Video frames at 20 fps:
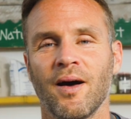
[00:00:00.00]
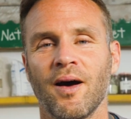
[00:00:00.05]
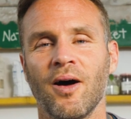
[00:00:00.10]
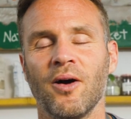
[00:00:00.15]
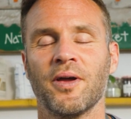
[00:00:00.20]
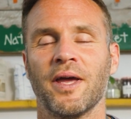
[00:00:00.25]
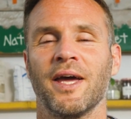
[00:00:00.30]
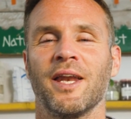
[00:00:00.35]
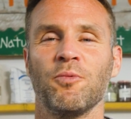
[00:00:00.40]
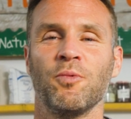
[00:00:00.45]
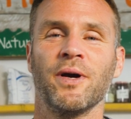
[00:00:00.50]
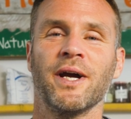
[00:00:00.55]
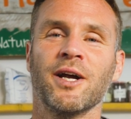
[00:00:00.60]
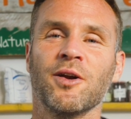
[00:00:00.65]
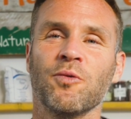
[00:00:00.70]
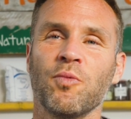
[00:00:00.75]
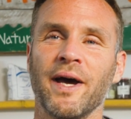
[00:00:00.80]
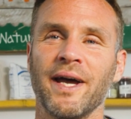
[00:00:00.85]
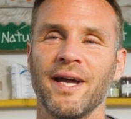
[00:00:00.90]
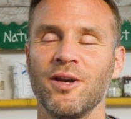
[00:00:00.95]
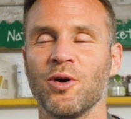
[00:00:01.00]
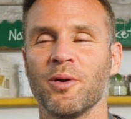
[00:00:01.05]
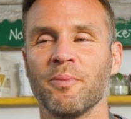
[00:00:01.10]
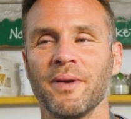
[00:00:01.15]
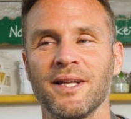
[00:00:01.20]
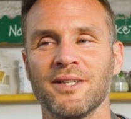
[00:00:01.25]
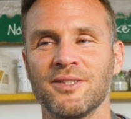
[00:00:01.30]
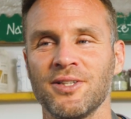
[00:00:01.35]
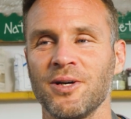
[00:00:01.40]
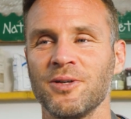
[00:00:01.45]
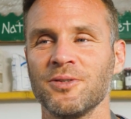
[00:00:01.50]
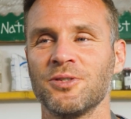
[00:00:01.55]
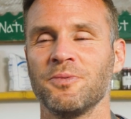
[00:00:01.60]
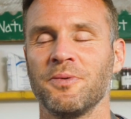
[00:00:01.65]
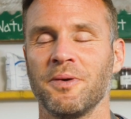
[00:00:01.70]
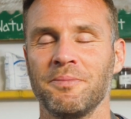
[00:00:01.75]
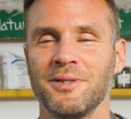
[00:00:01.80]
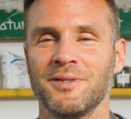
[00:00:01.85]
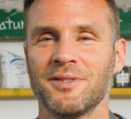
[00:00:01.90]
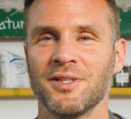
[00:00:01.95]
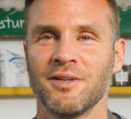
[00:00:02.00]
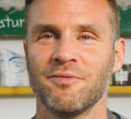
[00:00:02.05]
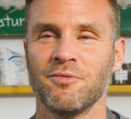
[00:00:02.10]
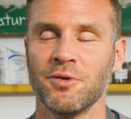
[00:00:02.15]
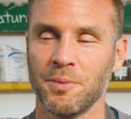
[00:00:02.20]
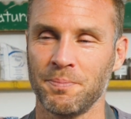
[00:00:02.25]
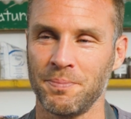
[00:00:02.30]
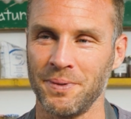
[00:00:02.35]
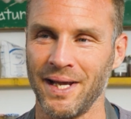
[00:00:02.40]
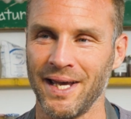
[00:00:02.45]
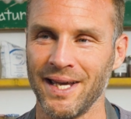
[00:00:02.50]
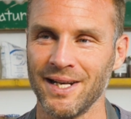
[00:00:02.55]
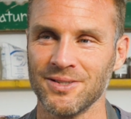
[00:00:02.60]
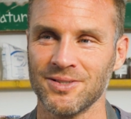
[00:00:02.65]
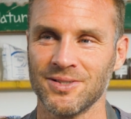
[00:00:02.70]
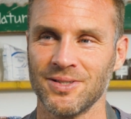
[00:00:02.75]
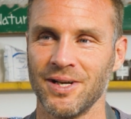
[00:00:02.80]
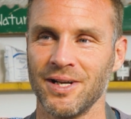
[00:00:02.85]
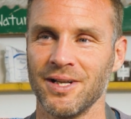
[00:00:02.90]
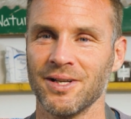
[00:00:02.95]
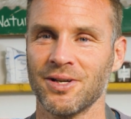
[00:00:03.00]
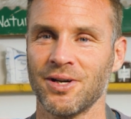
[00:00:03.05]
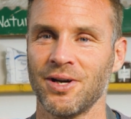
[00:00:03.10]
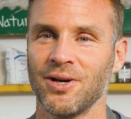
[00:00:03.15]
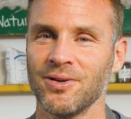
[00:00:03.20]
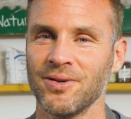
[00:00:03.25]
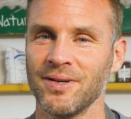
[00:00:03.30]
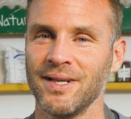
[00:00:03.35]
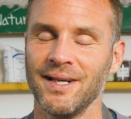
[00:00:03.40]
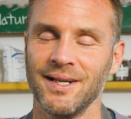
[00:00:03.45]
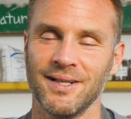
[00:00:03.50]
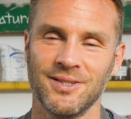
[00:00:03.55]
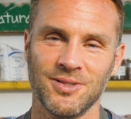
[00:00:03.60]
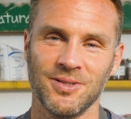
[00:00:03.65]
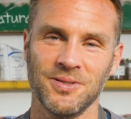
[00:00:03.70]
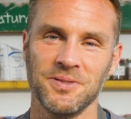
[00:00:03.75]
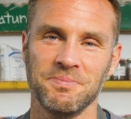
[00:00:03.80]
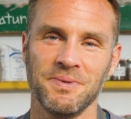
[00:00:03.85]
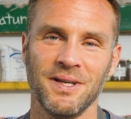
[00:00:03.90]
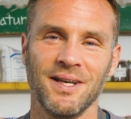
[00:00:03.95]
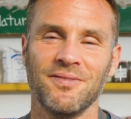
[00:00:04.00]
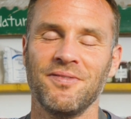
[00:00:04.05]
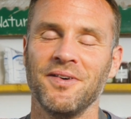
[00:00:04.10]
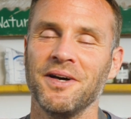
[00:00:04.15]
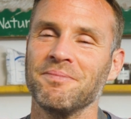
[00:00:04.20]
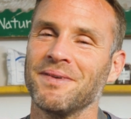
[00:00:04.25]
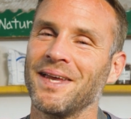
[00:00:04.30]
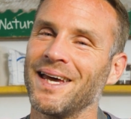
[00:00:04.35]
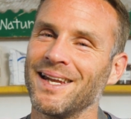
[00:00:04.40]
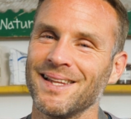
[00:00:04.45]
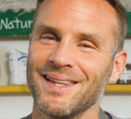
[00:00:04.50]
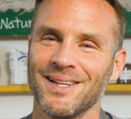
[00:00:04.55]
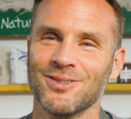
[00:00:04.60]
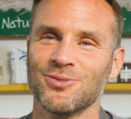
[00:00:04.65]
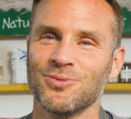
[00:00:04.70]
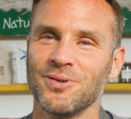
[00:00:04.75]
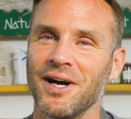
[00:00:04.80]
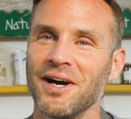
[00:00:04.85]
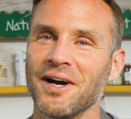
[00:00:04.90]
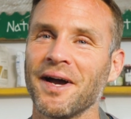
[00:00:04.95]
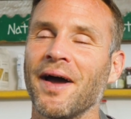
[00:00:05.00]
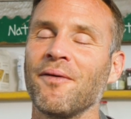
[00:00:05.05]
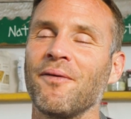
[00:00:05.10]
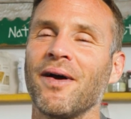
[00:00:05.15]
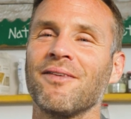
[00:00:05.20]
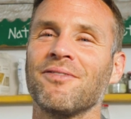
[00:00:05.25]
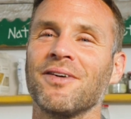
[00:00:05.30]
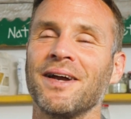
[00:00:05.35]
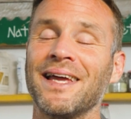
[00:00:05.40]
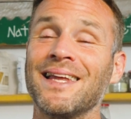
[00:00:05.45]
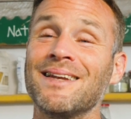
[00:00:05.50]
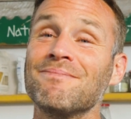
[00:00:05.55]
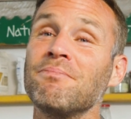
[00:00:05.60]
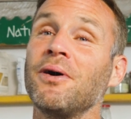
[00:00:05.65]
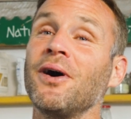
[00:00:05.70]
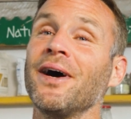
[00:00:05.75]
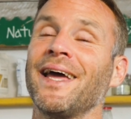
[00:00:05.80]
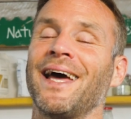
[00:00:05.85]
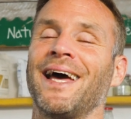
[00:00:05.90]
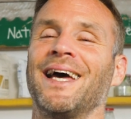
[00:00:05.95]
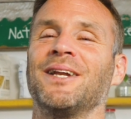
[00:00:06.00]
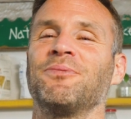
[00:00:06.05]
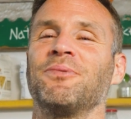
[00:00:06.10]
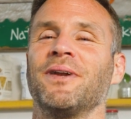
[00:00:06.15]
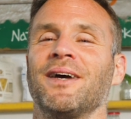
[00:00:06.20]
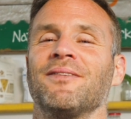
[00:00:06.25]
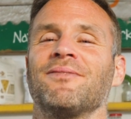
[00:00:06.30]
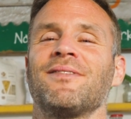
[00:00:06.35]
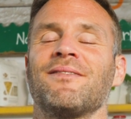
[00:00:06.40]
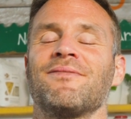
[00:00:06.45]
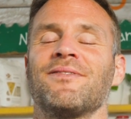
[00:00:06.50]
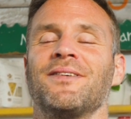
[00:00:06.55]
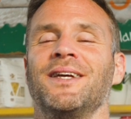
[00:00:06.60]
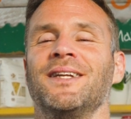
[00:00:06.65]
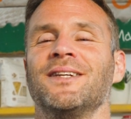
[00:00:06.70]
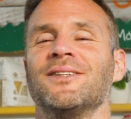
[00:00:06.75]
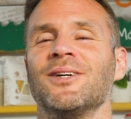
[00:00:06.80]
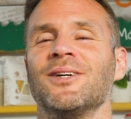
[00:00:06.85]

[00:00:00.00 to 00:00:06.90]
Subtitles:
Okay, in a weird way, normally a dosa would be served with a potato style curry. Excuse me if I'm getting this wrong. However, in my head, when I've ever eaten